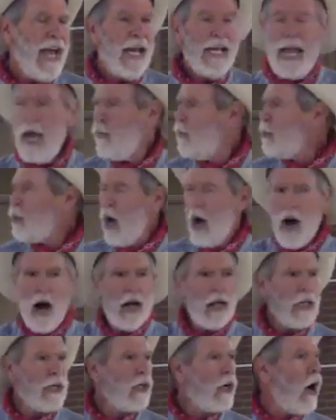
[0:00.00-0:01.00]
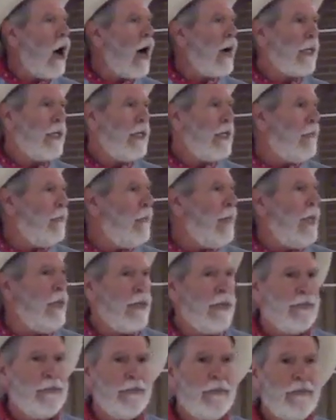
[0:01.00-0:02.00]
And they was all gawking at
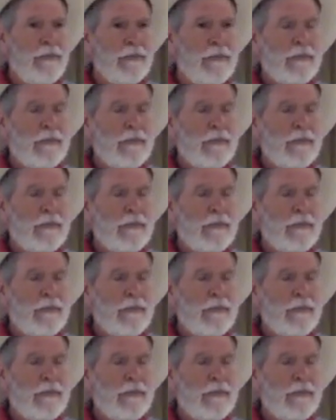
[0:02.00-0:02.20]
me.